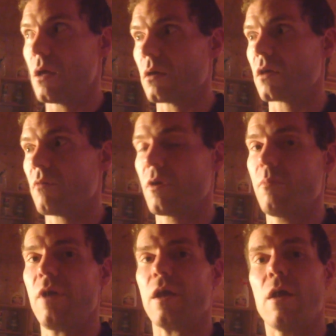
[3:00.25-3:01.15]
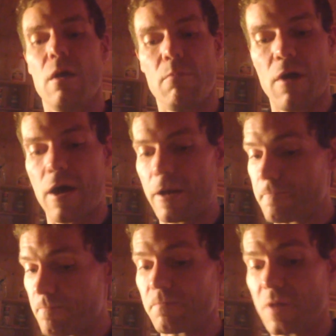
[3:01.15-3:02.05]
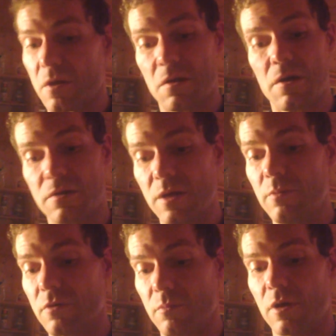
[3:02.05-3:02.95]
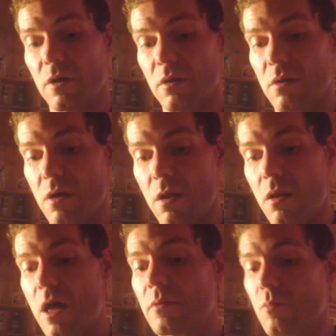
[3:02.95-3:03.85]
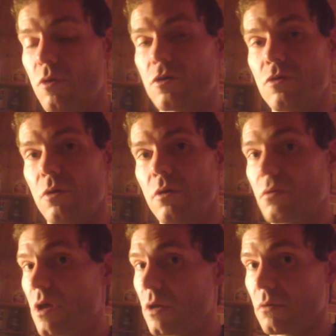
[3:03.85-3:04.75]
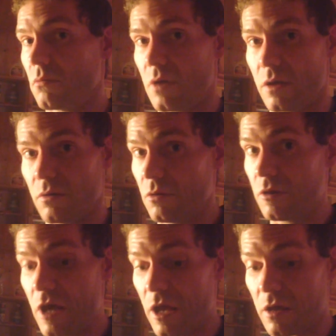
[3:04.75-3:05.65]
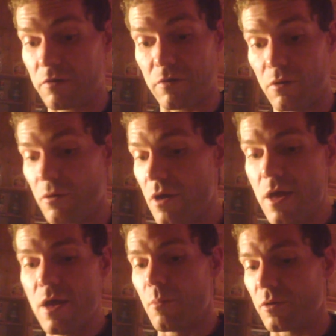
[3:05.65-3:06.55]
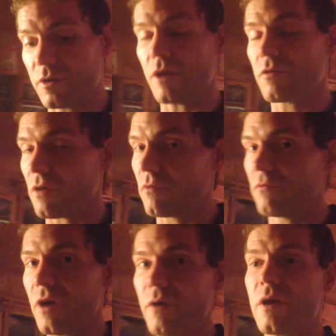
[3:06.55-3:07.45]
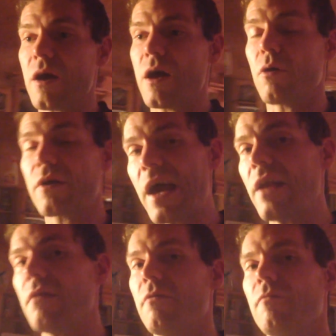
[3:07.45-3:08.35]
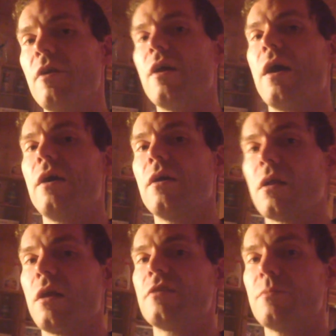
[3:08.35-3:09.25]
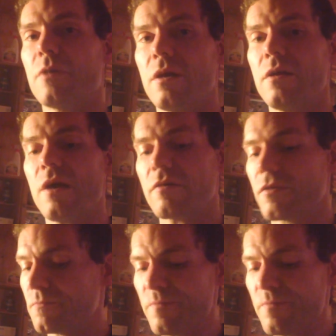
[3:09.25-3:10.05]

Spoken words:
Give me a break. But there seems to be a lot more to it than you think. So potatoes have a very high, or can have a very high glycemic index,